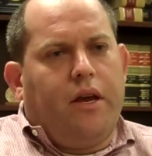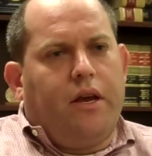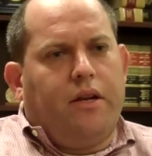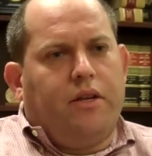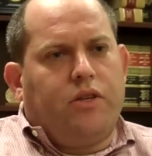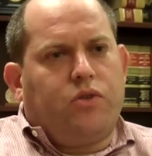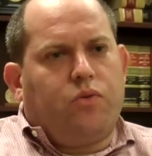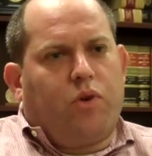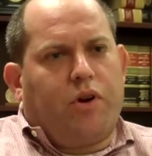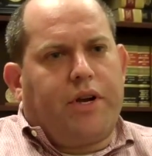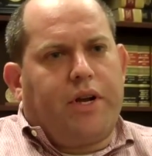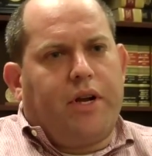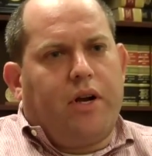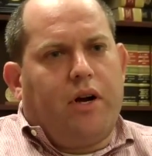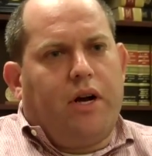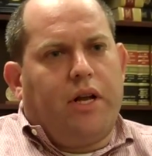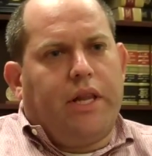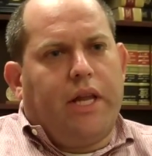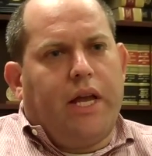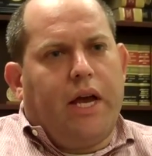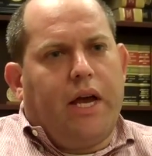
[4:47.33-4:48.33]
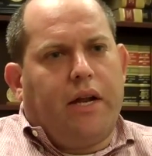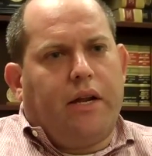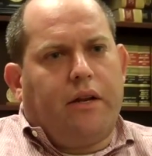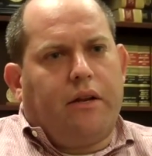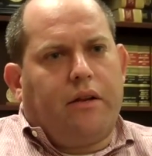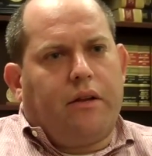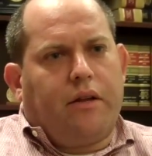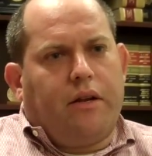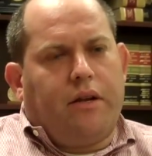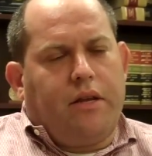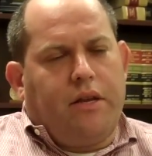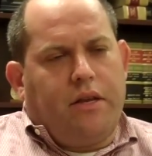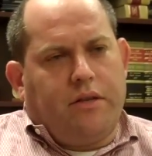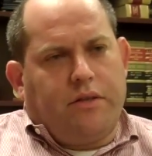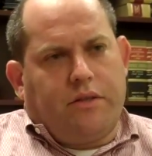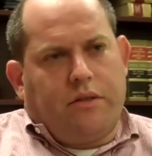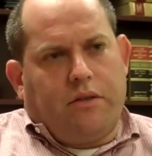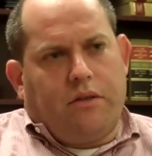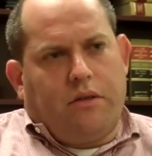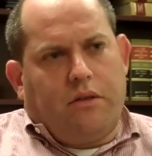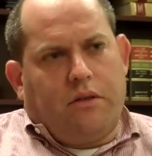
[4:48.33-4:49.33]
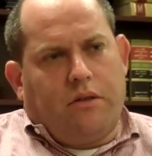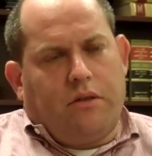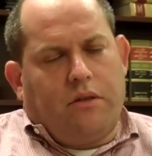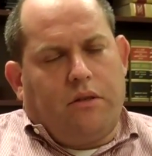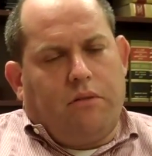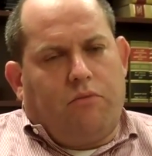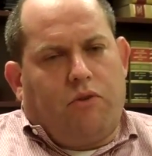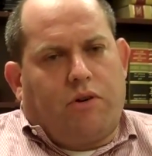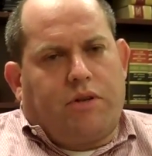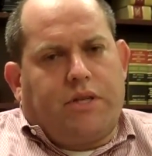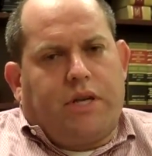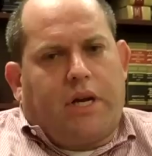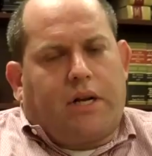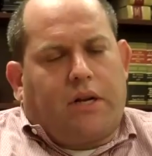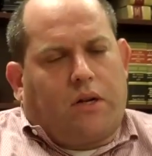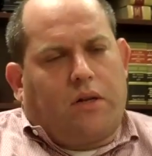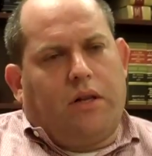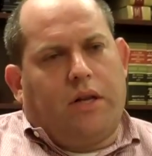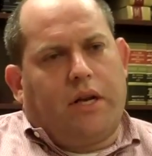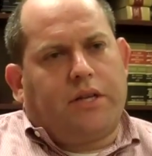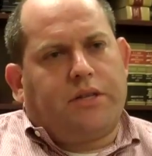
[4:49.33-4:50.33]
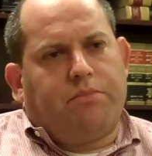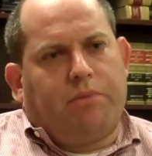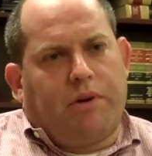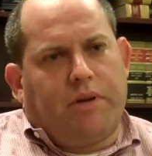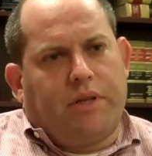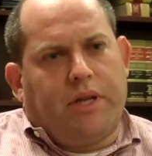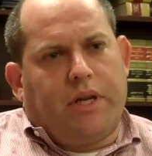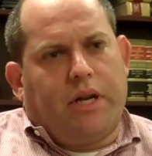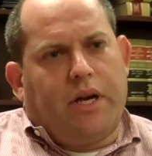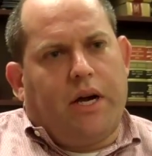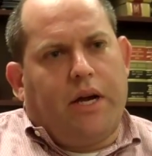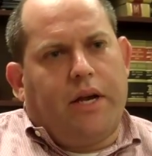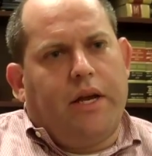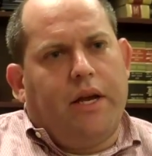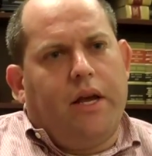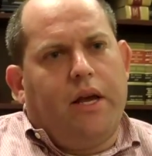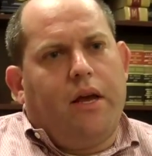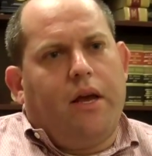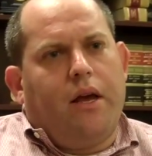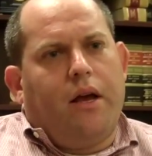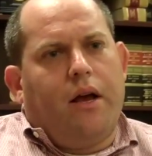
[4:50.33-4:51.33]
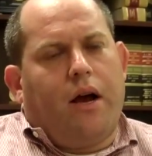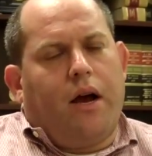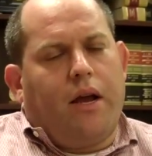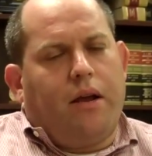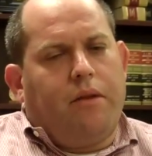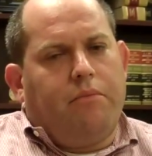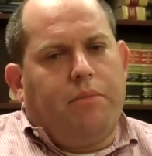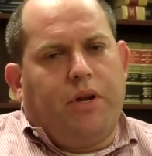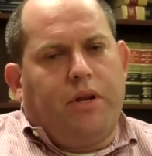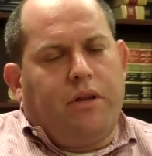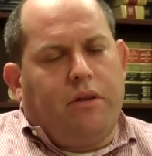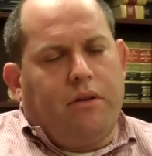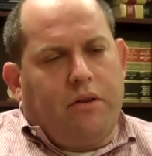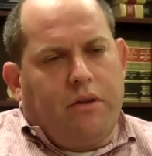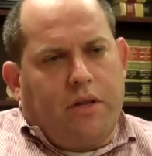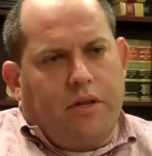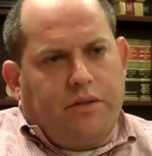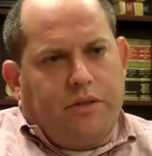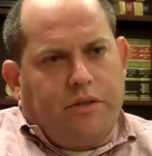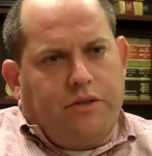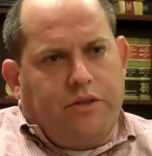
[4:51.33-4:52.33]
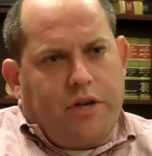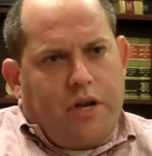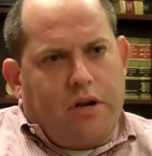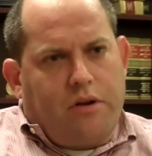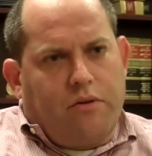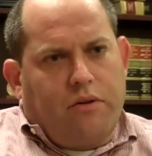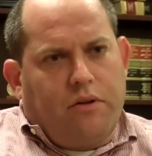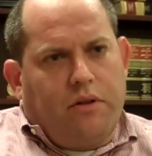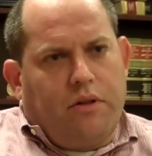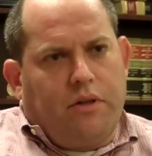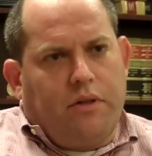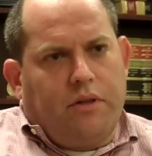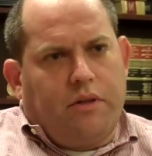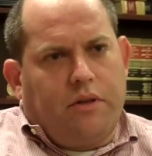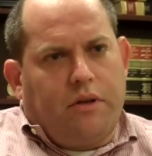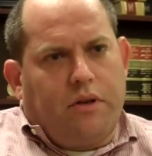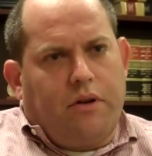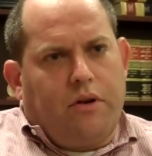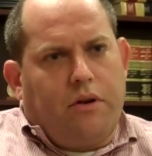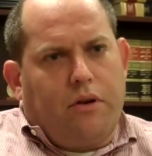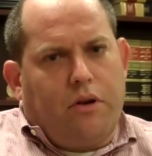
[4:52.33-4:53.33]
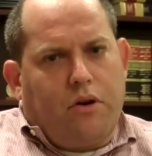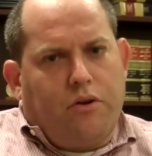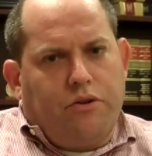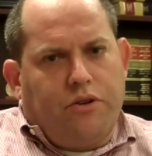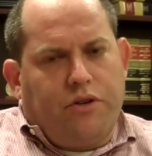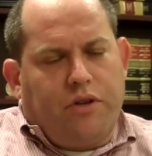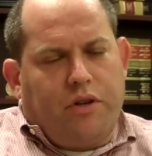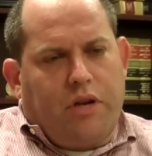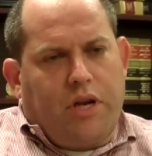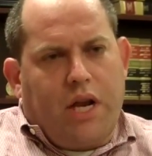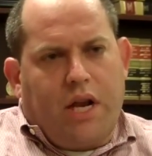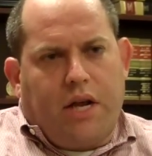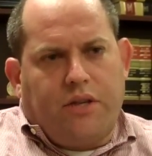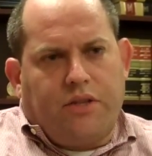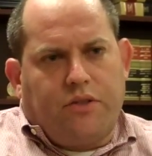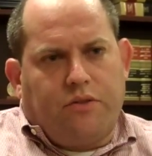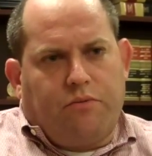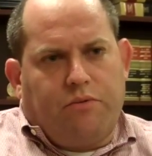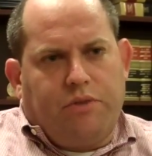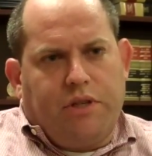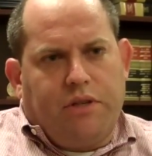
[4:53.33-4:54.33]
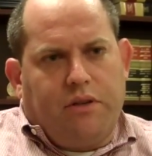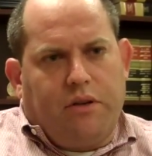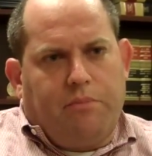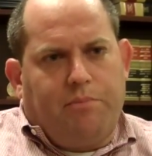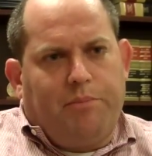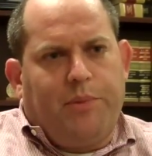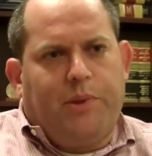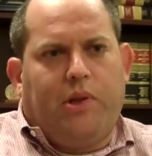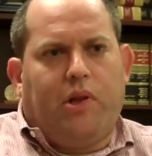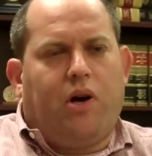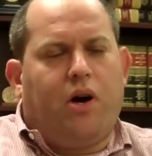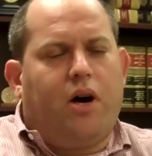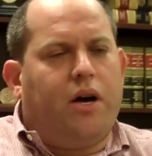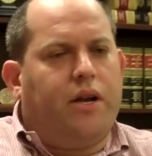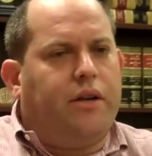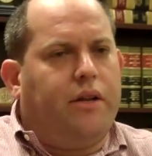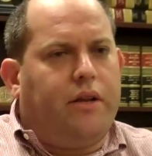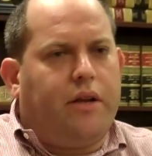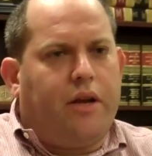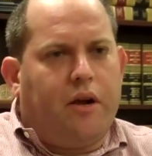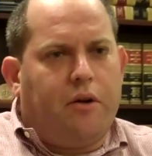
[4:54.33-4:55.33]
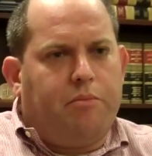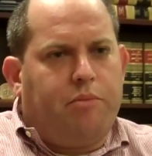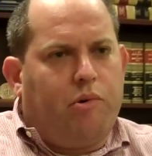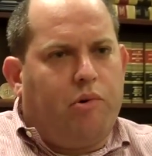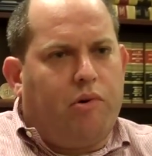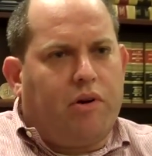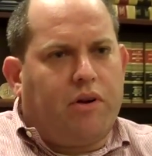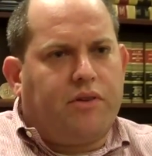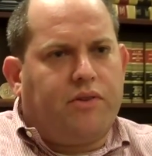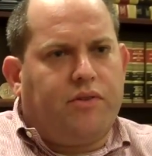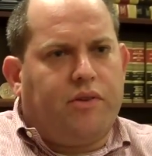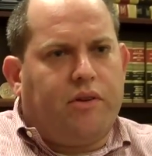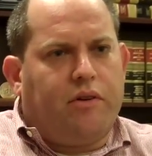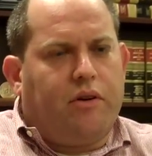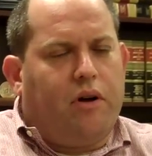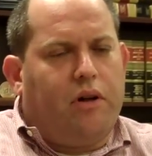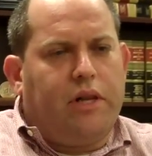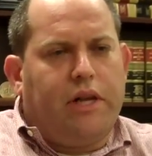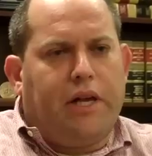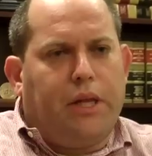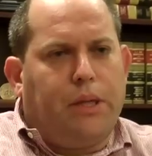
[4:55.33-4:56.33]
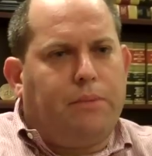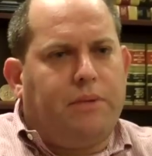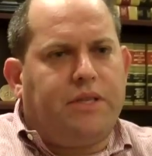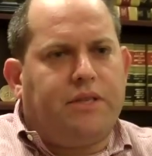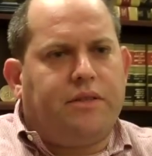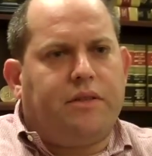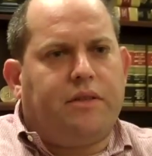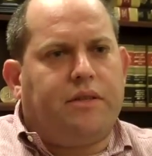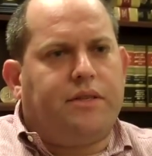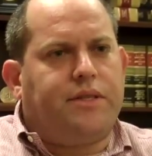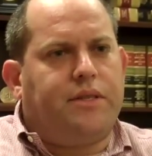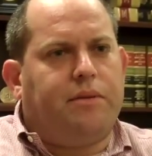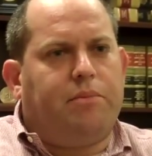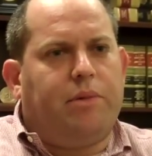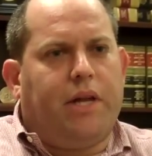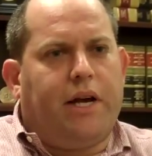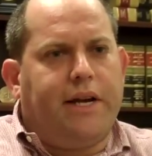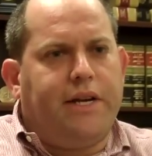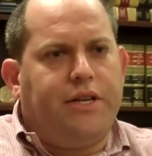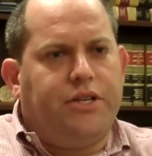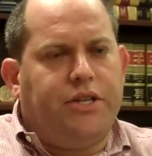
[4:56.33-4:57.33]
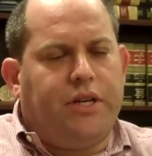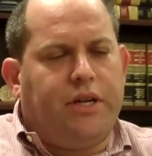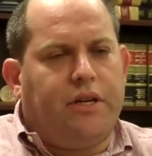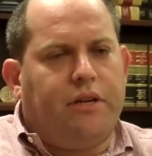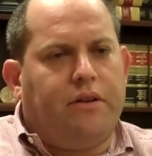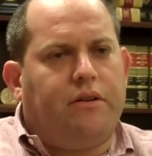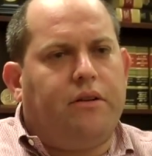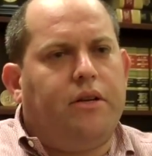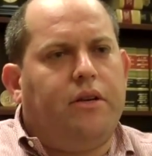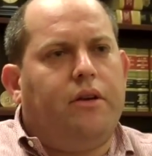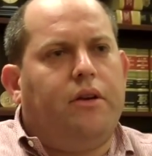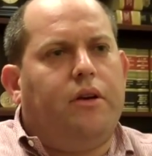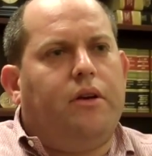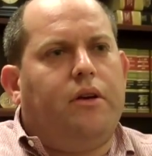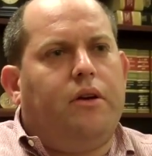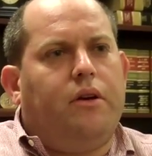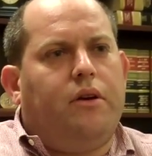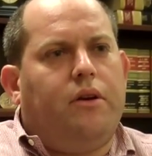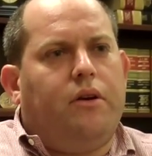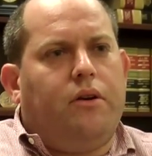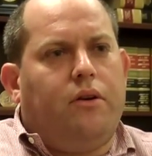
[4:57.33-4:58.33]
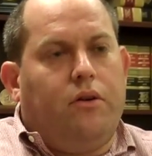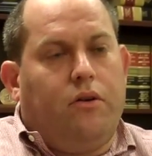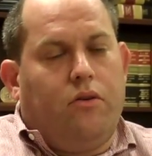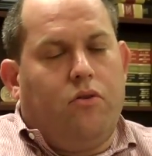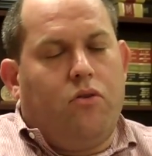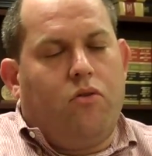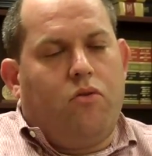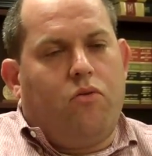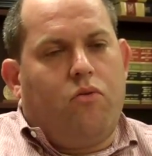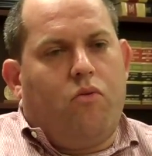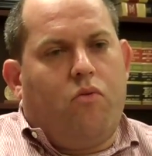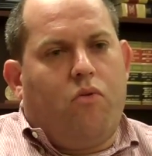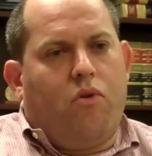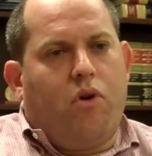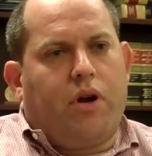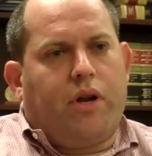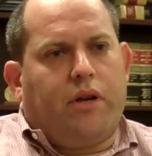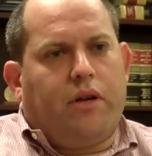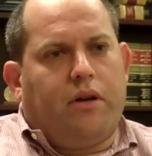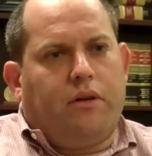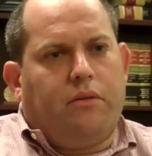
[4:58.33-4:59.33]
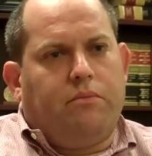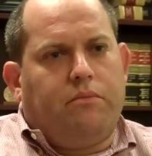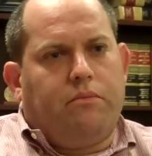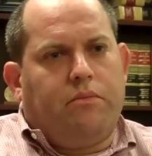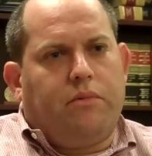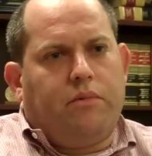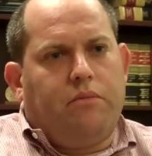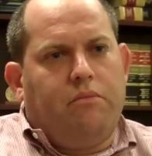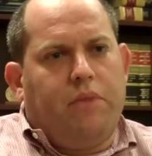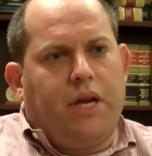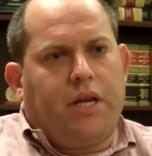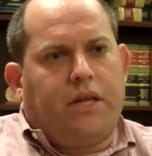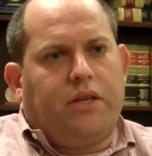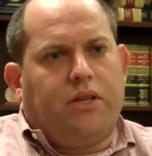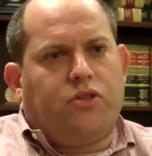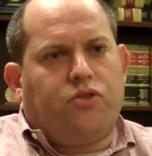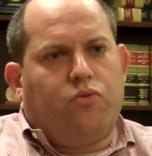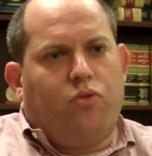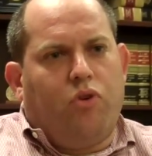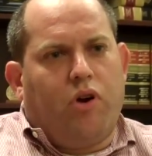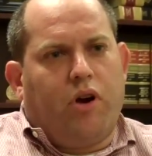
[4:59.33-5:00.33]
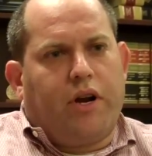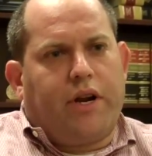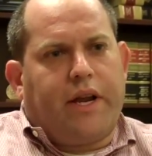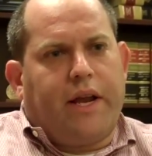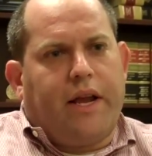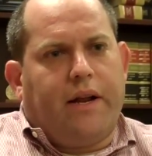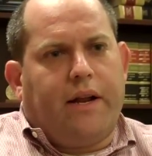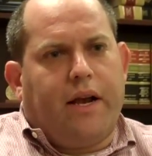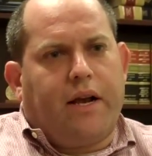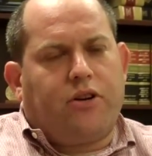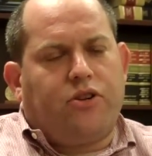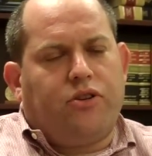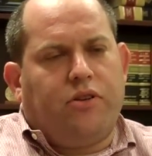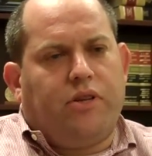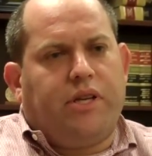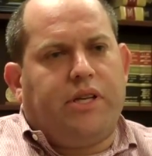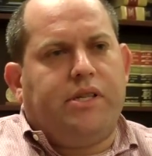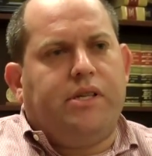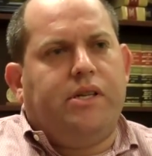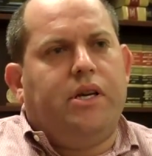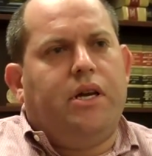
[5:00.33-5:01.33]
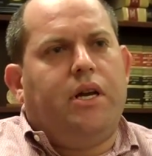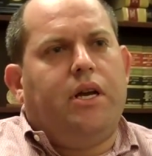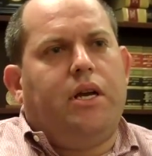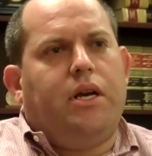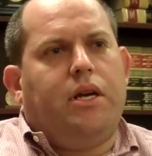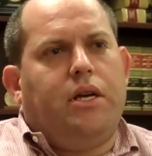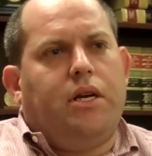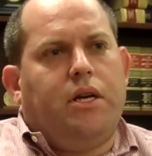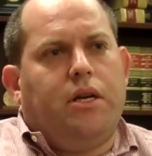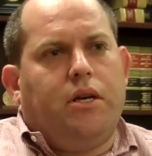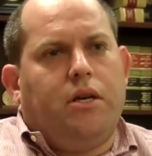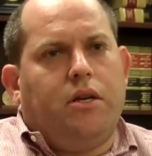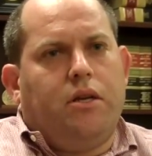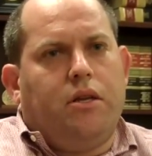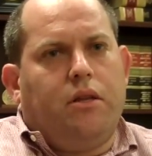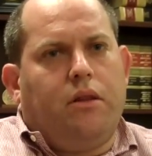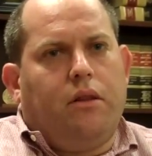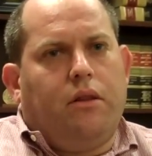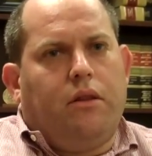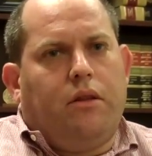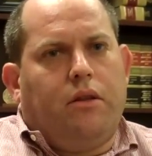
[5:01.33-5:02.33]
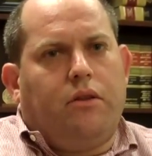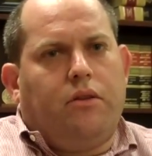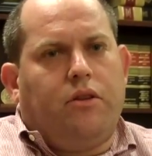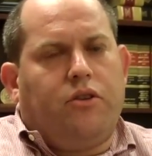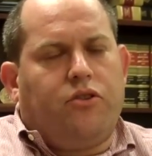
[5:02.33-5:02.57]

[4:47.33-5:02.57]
and is working on that, and, and he's the, the more technical expert than I. I but it, as a general uh, notion, yes, we applaud airports and all elements of the supply chain who want to help make this work and actually. The,